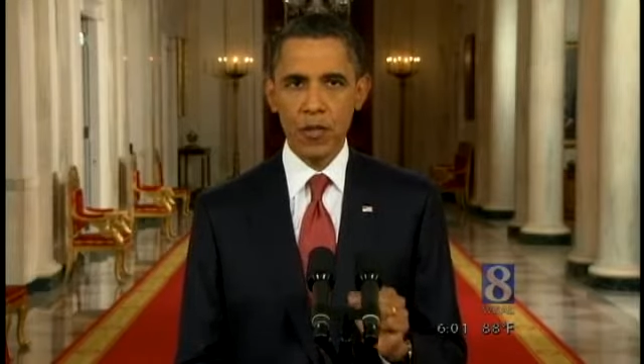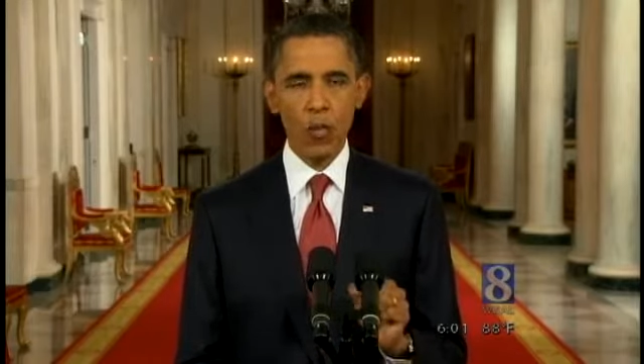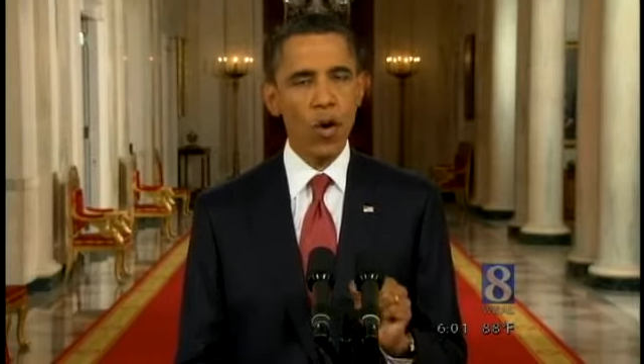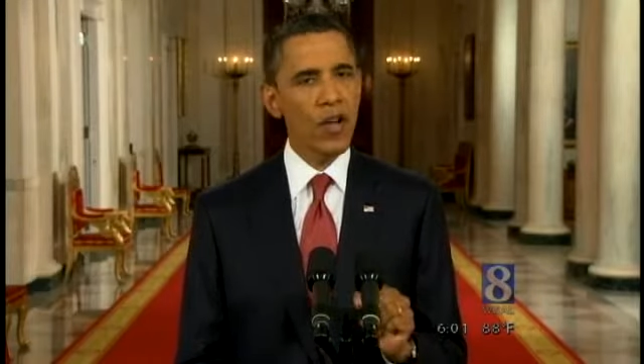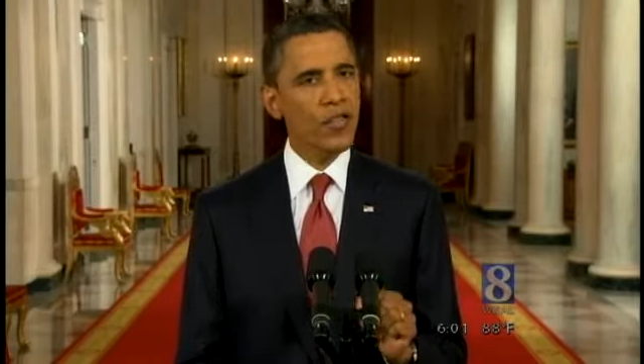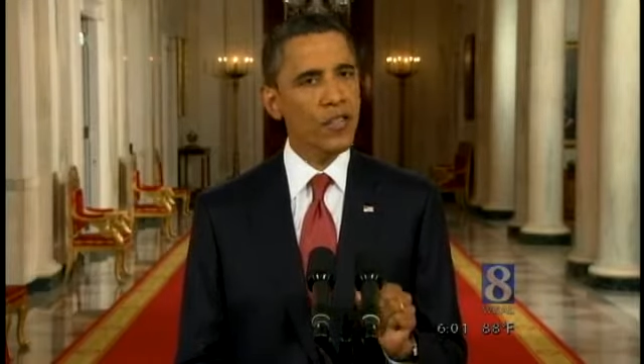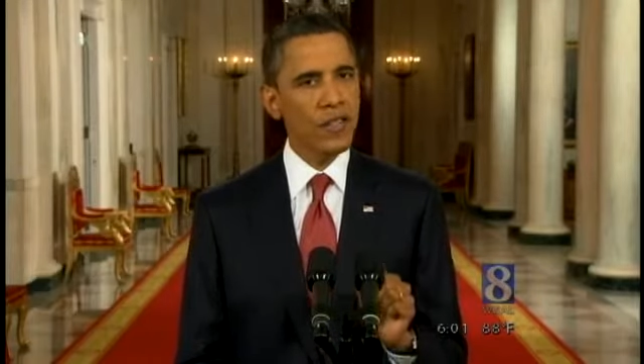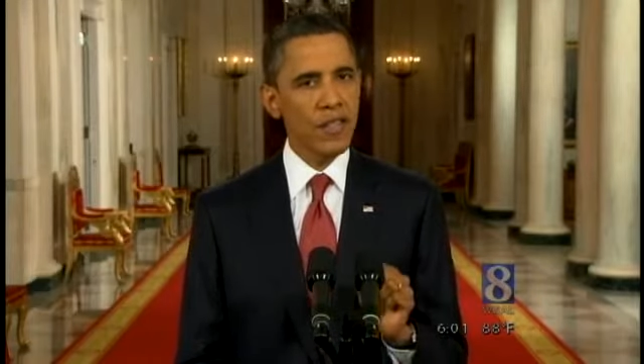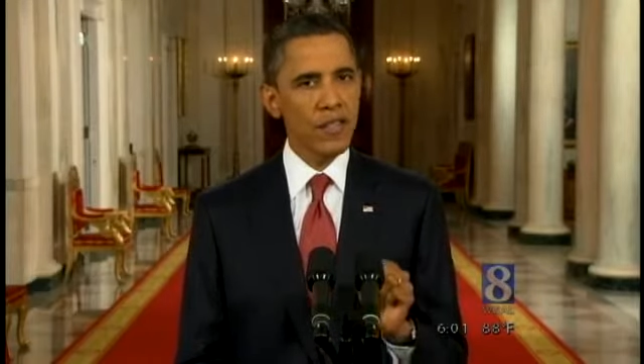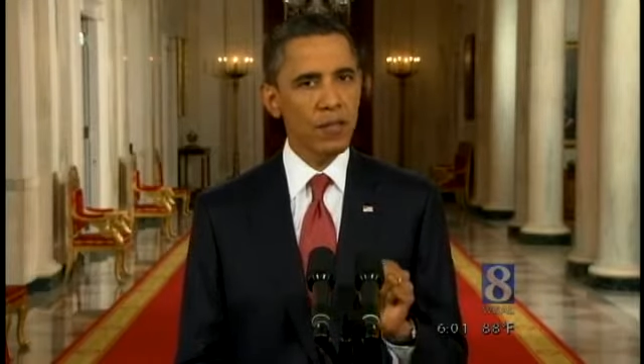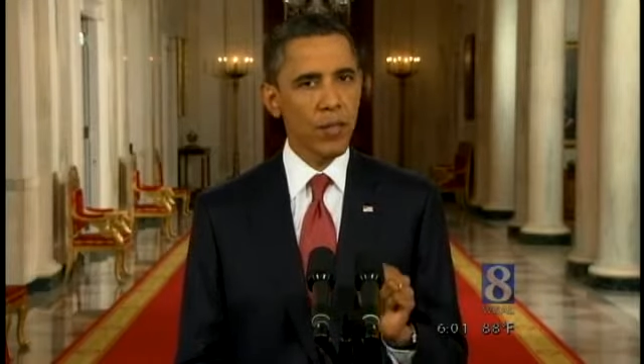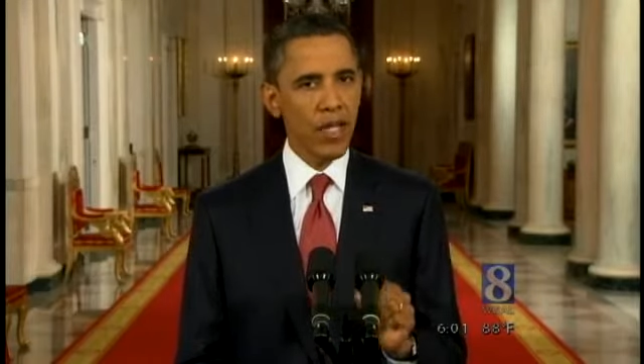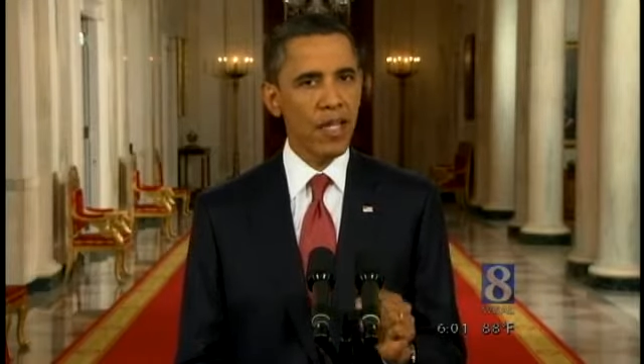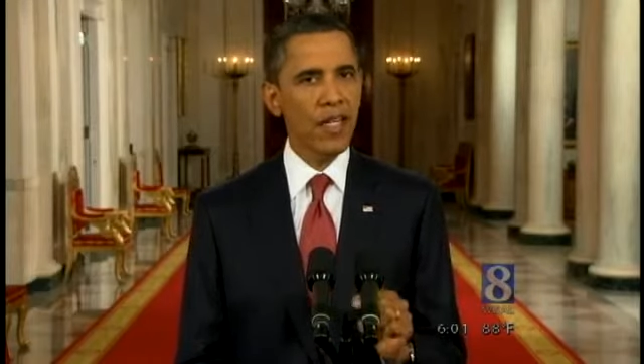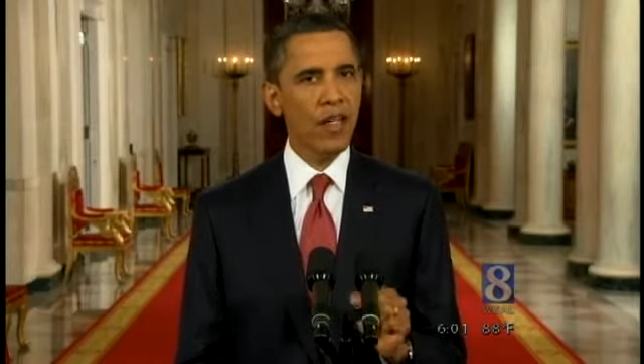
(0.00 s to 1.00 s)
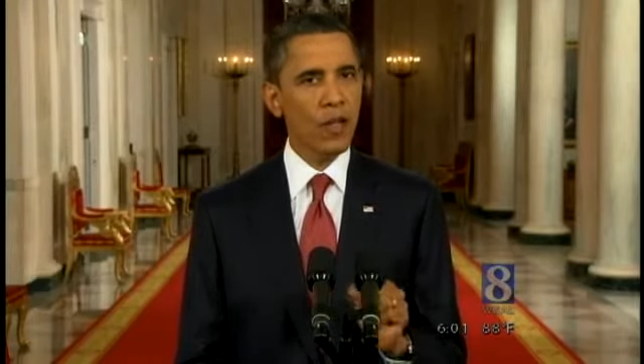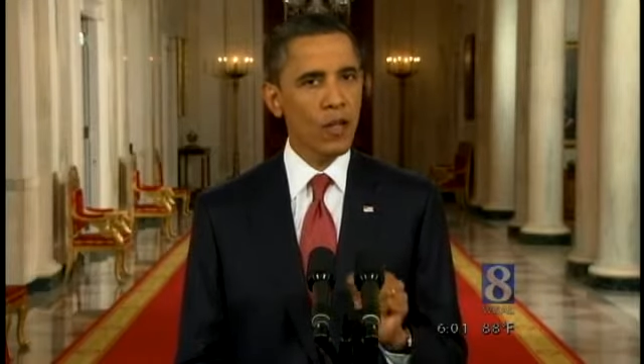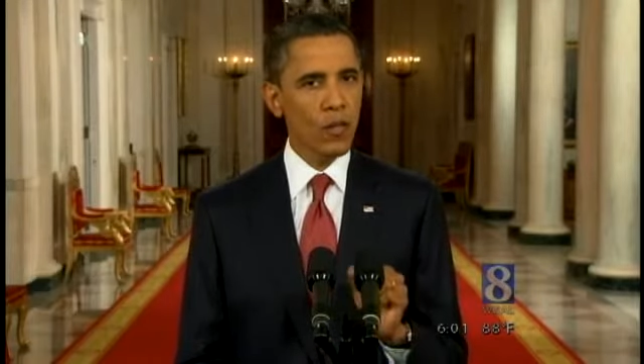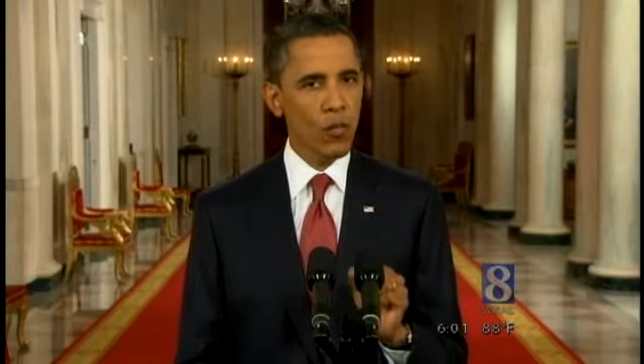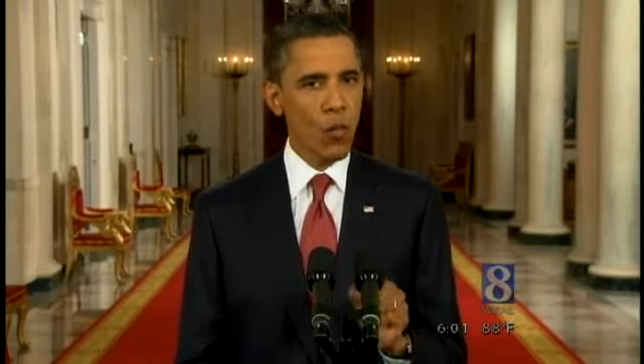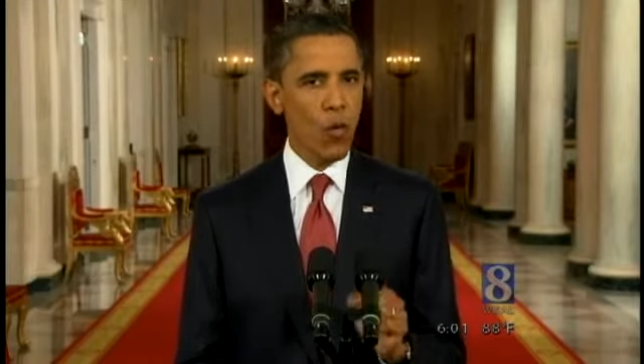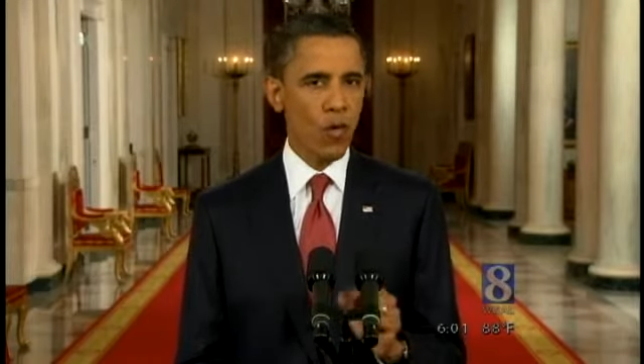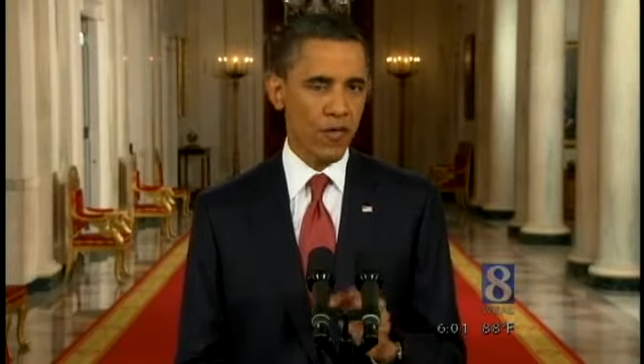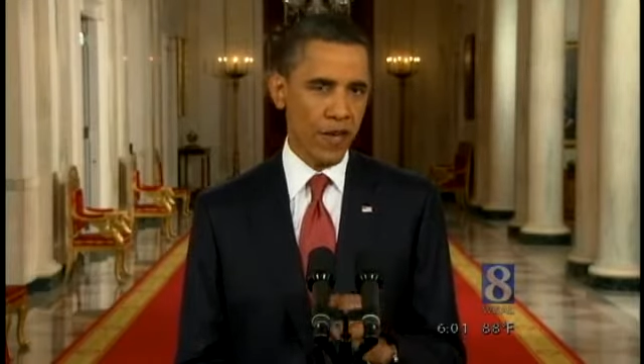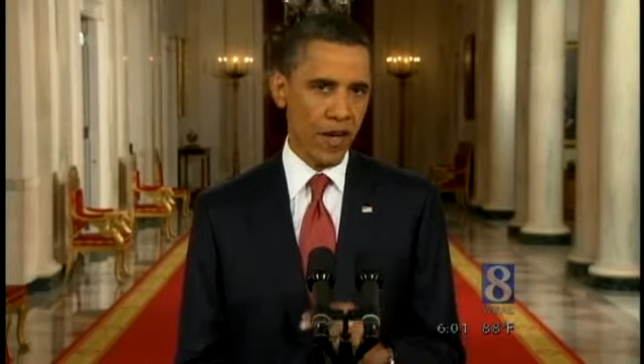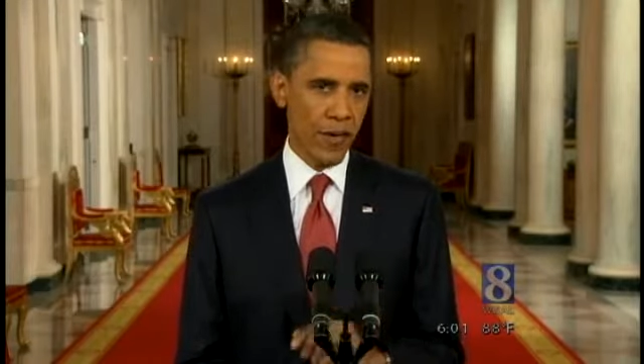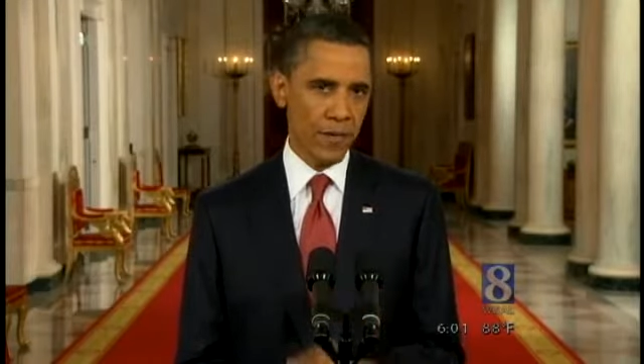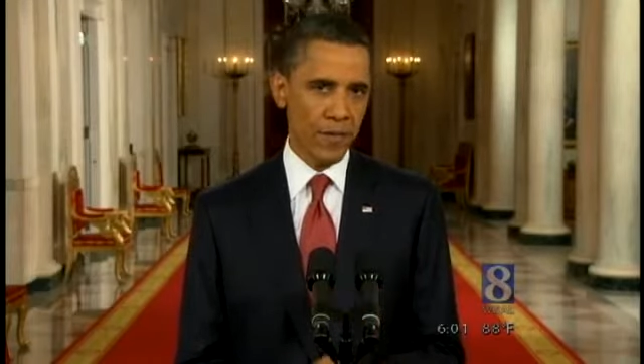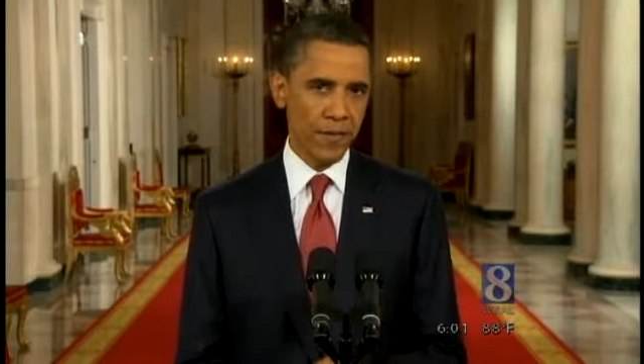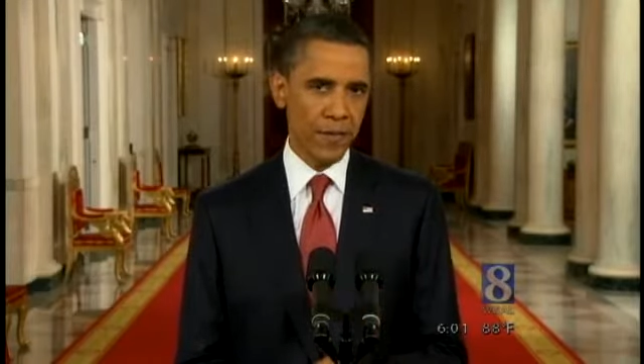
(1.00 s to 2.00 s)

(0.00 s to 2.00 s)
to Washington's political warfare.